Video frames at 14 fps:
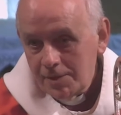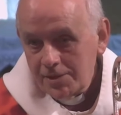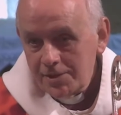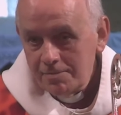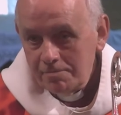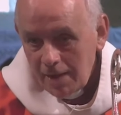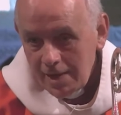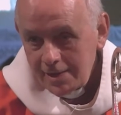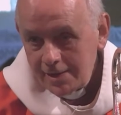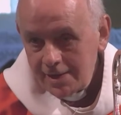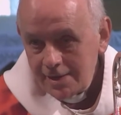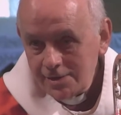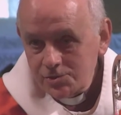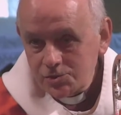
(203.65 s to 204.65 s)
the
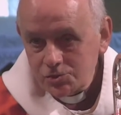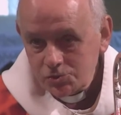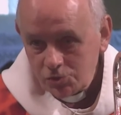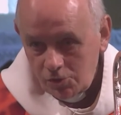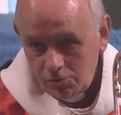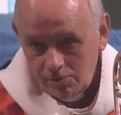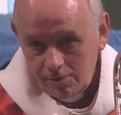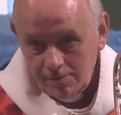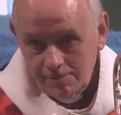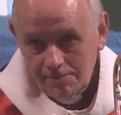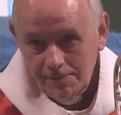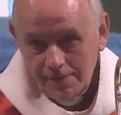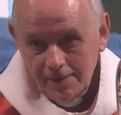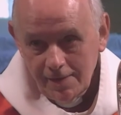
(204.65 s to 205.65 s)
making strong
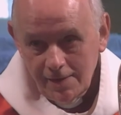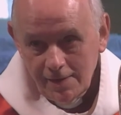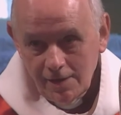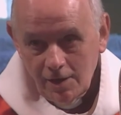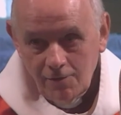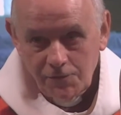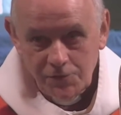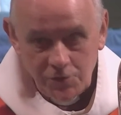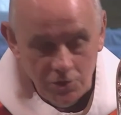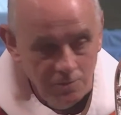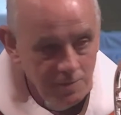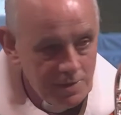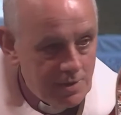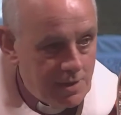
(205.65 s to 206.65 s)
of
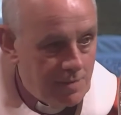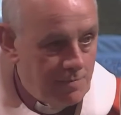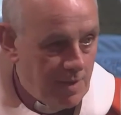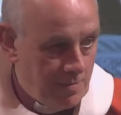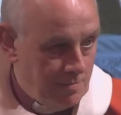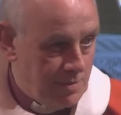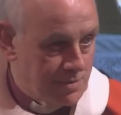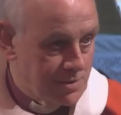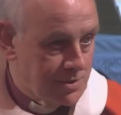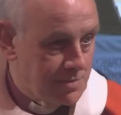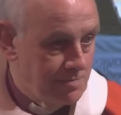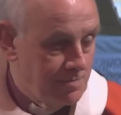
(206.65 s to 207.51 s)
human commitment,